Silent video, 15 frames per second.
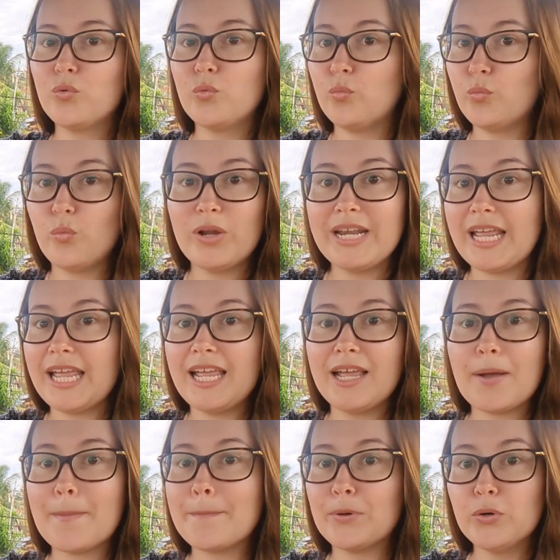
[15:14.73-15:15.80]
winning
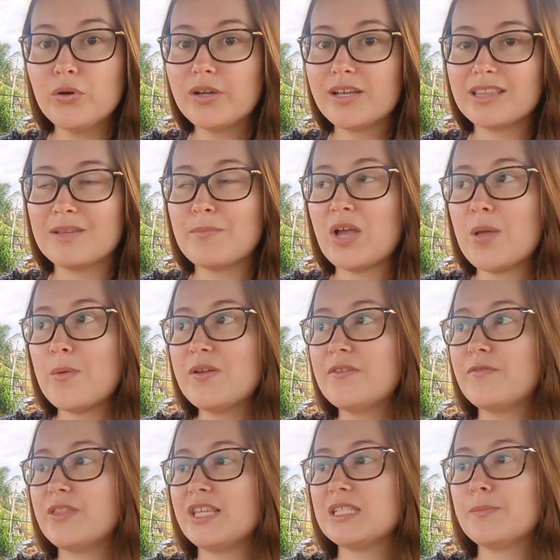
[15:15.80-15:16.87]
book at the moment
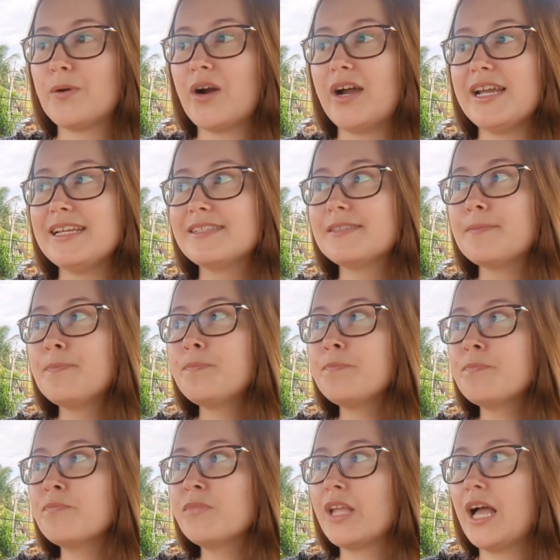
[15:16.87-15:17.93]
for this prize.
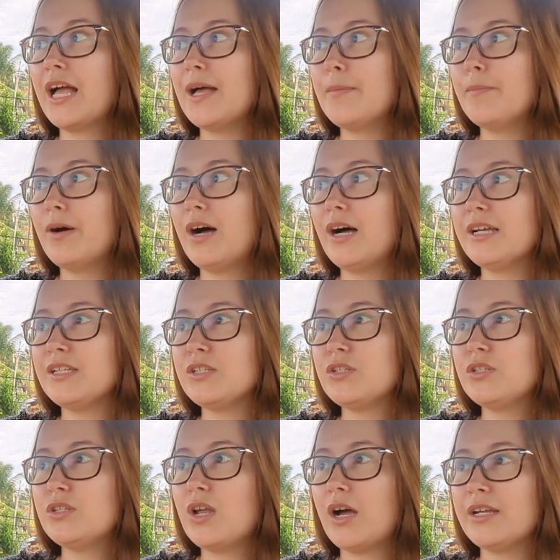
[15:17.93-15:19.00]
Um, I
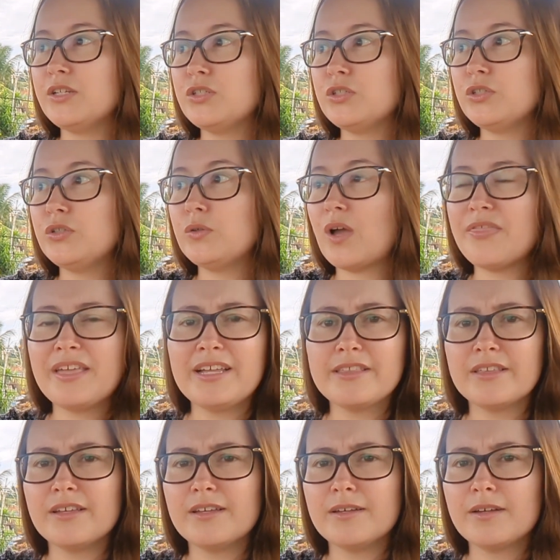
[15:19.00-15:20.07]
I do, I think
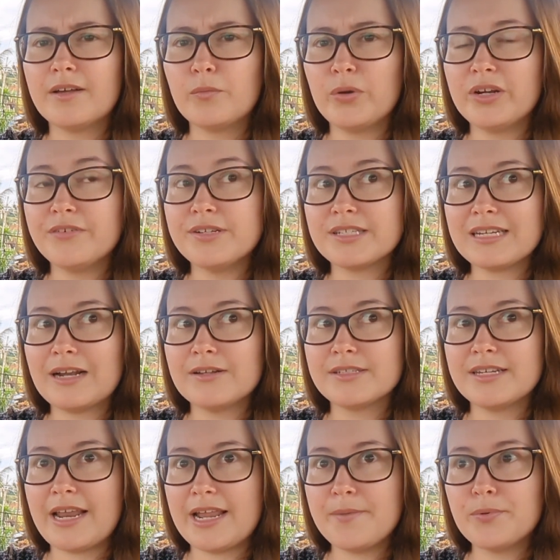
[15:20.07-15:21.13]
the winner is announced
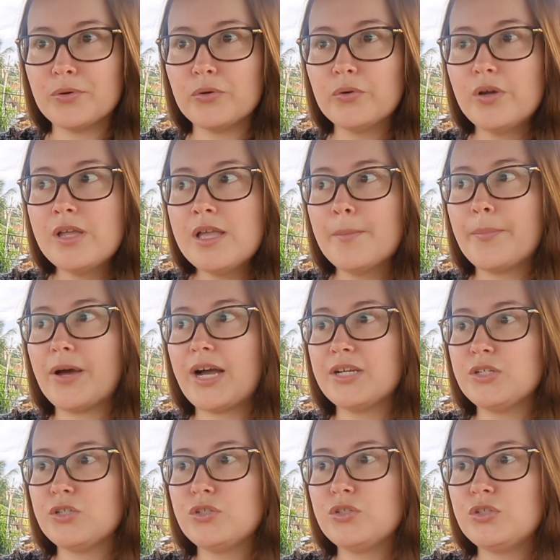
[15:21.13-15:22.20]
in April, but
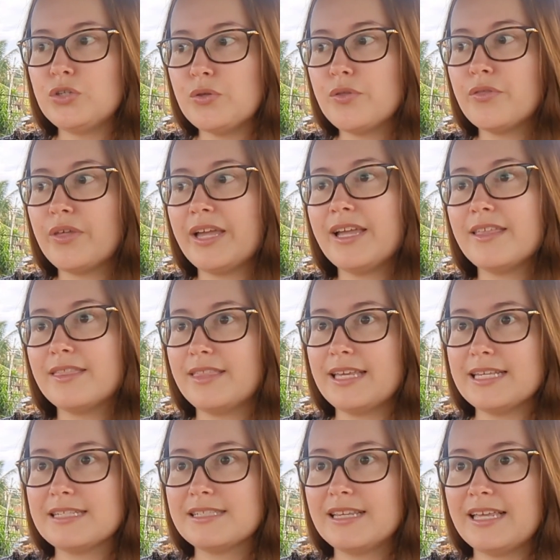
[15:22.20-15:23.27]
I do think
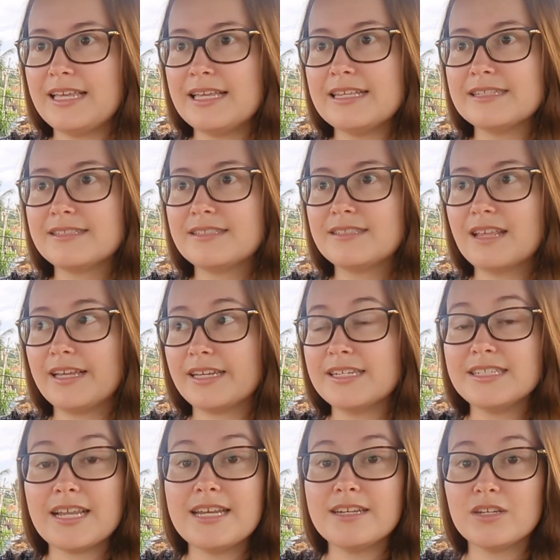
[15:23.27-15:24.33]
this is a
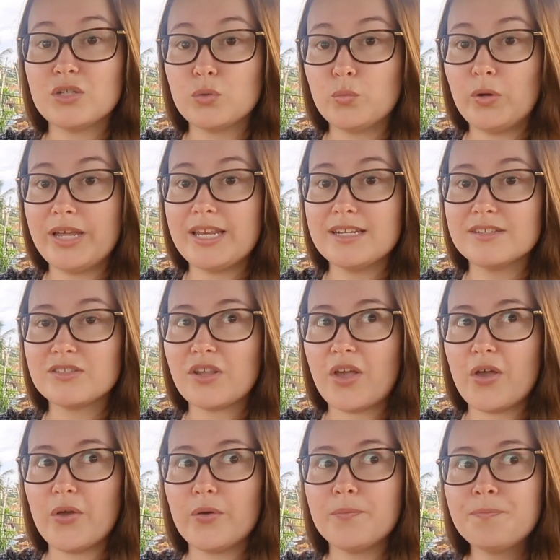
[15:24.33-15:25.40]
contender to win.
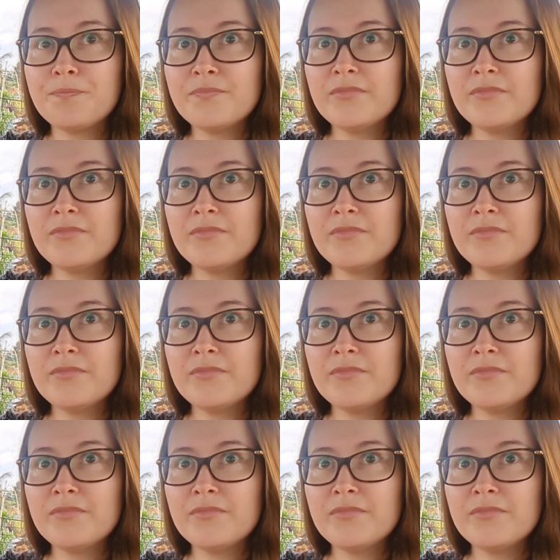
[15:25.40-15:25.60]
So